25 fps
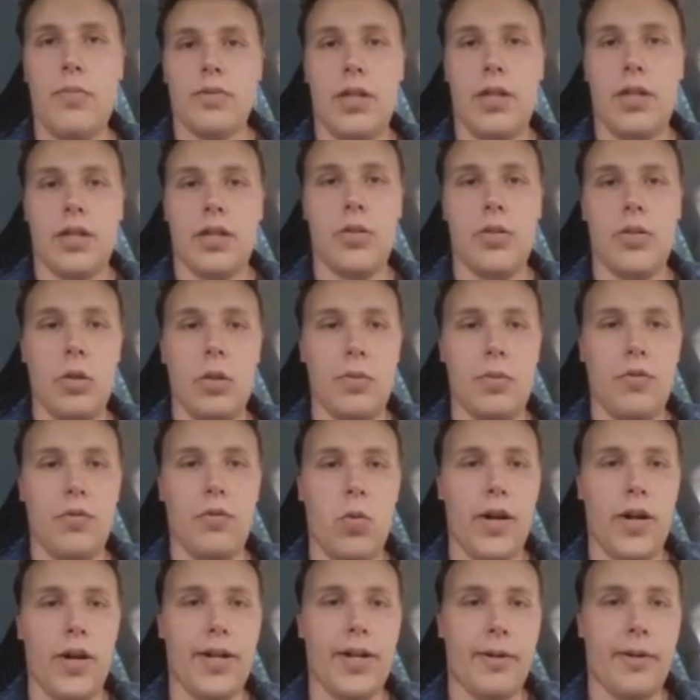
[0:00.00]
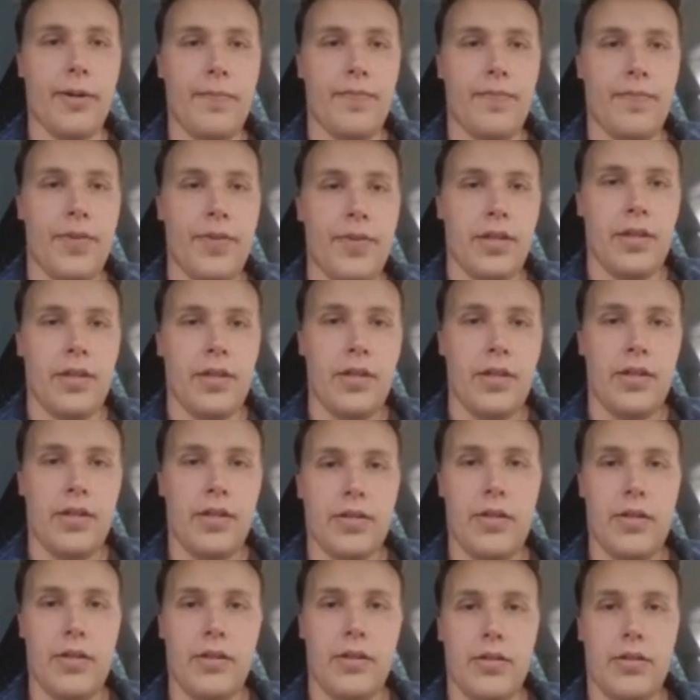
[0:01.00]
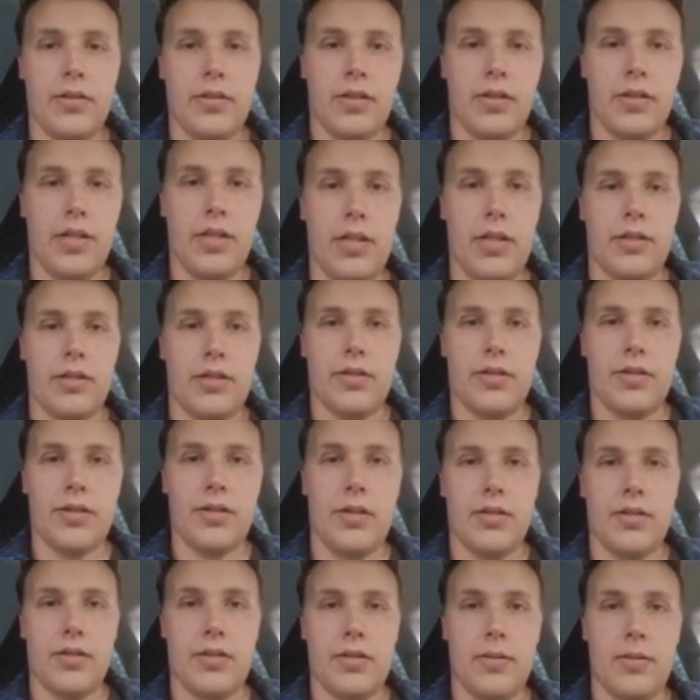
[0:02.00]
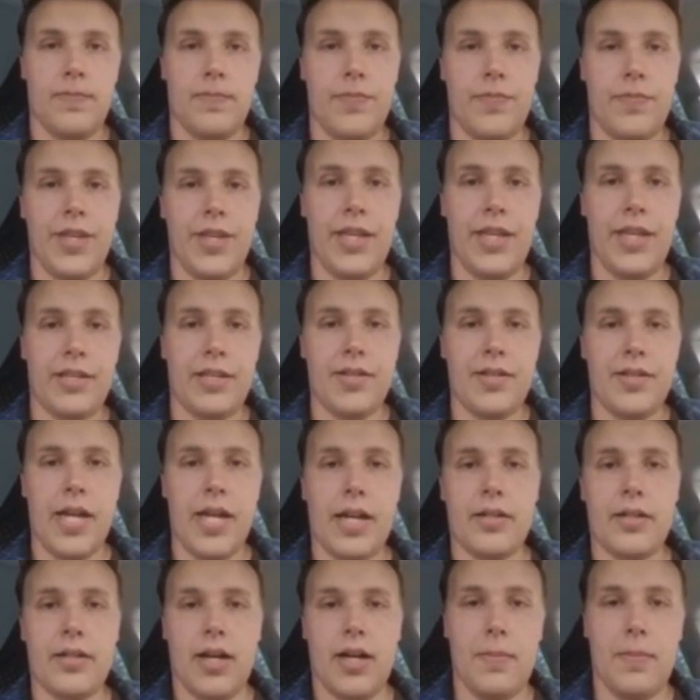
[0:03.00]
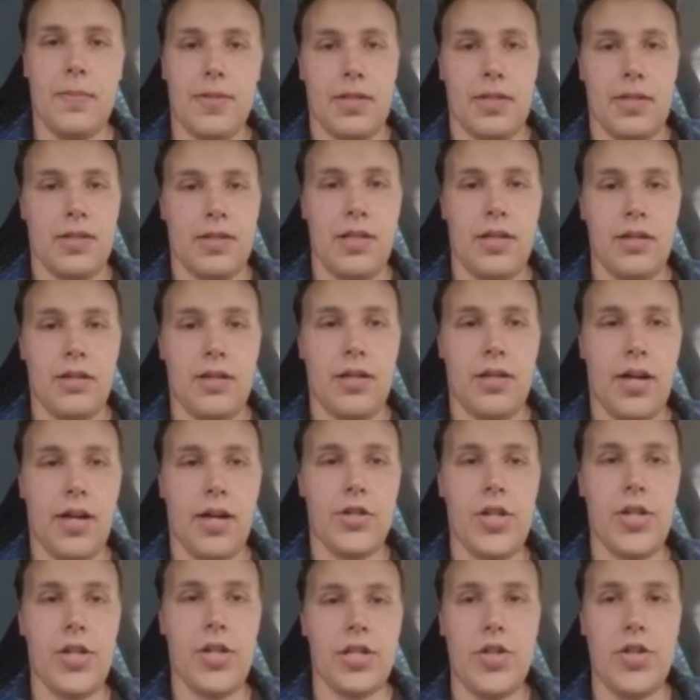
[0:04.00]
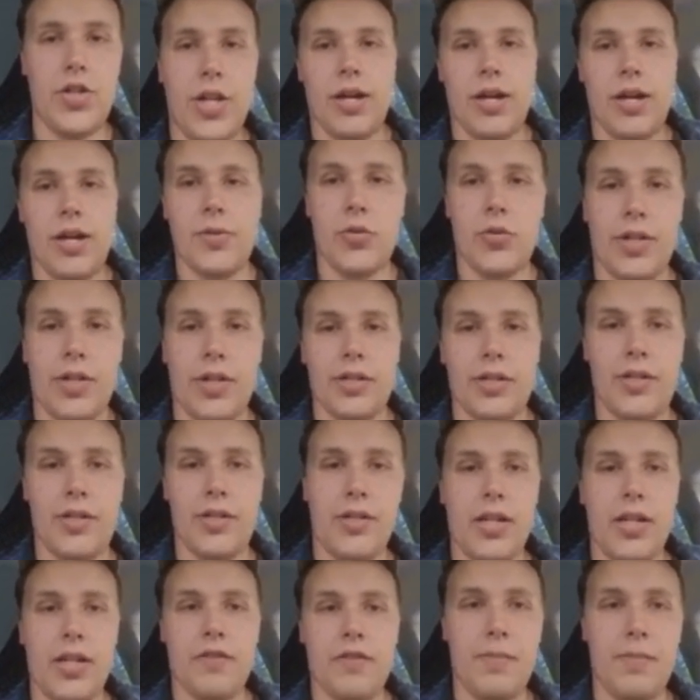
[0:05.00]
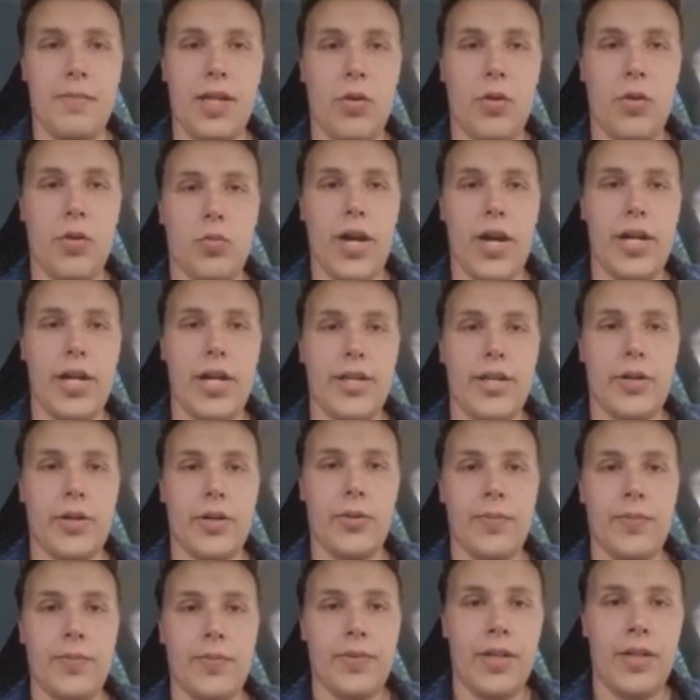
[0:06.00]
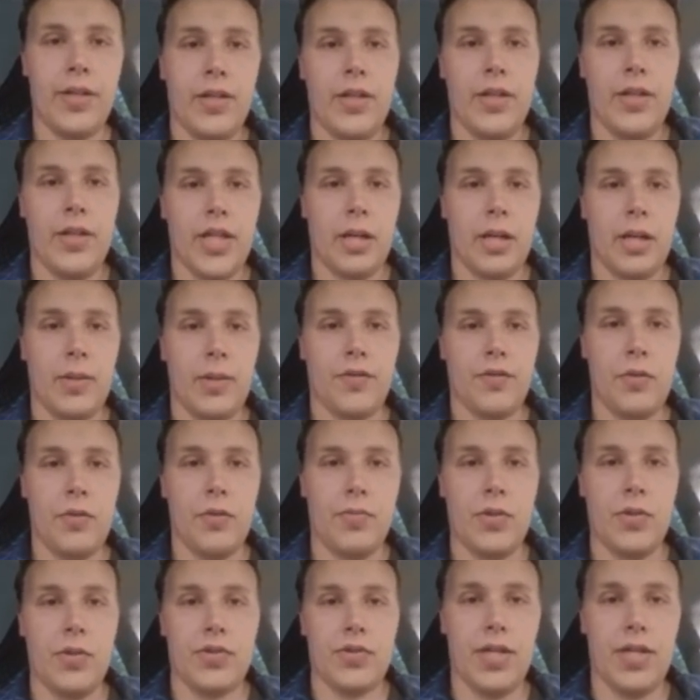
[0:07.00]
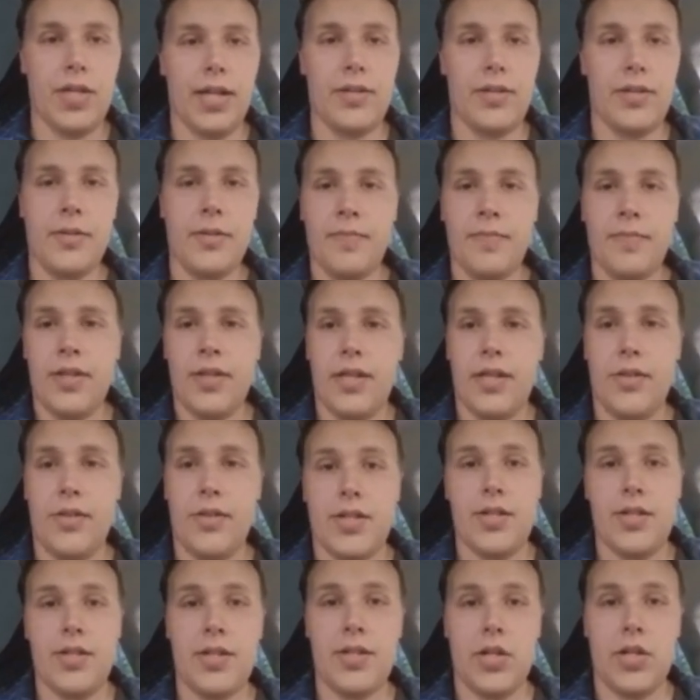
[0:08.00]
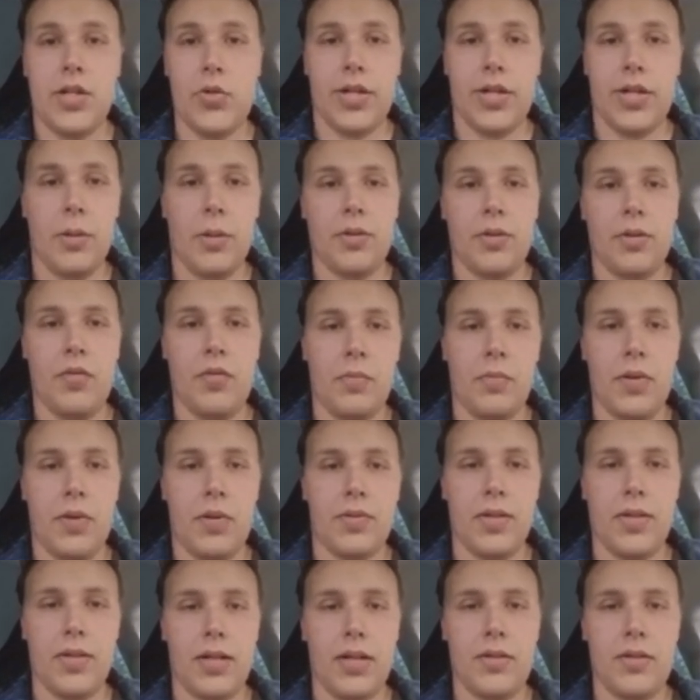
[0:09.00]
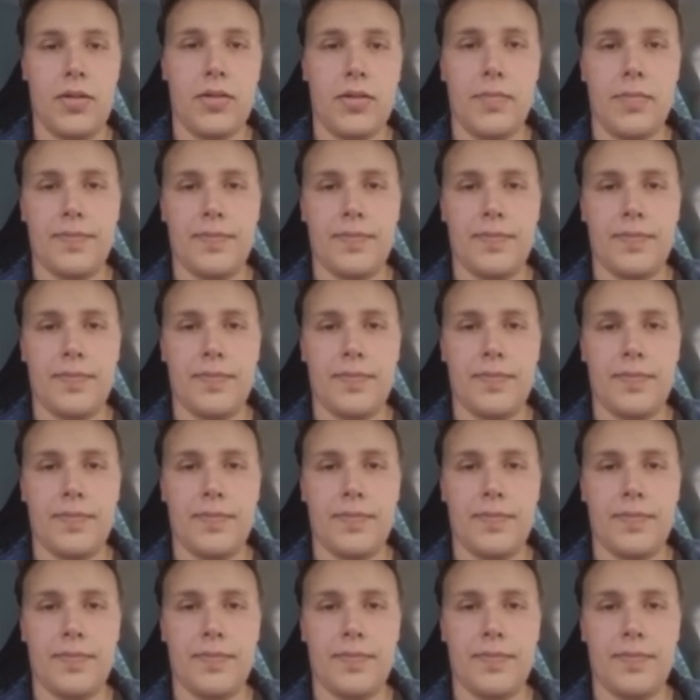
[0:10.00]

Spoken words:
like a loop of wire, it's the exact opposite, the conjugate geometry. Instead of being radial coming from both sides, it's concentric coming from both sides.